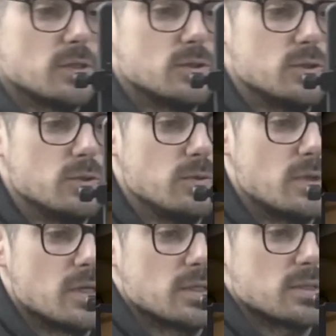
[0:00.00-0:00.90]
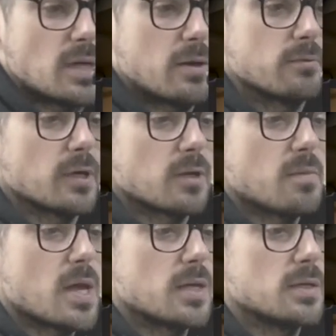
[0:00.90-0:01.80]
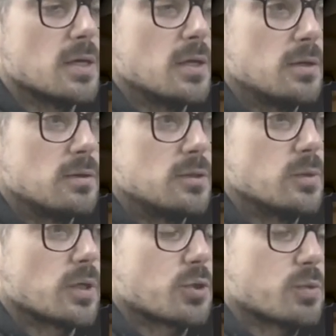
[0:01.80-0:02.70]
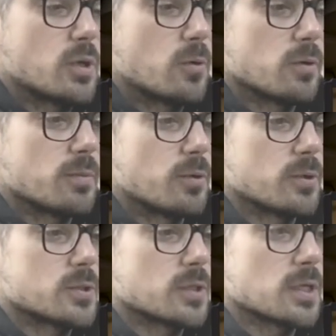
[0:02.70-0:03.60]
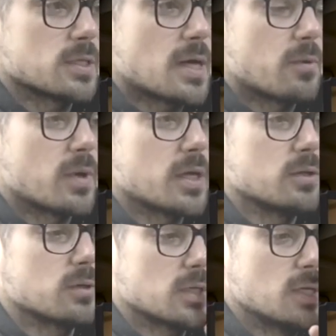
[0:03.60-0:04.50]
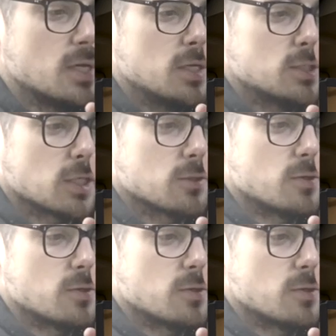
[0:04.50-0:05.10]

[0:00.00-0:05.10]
do this, I would recommend doing a 3/4 portrait, because that way you can check your